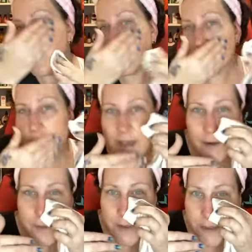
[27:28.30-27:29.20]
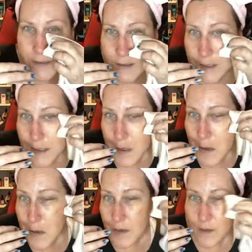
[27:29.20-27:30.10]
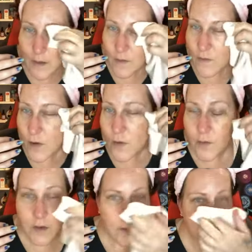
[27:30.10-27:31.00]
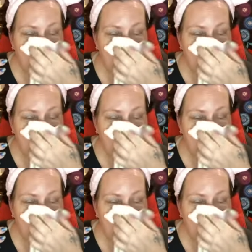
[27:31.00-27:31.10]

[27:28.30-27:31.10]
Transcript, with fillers: Because I can't really see in the phone.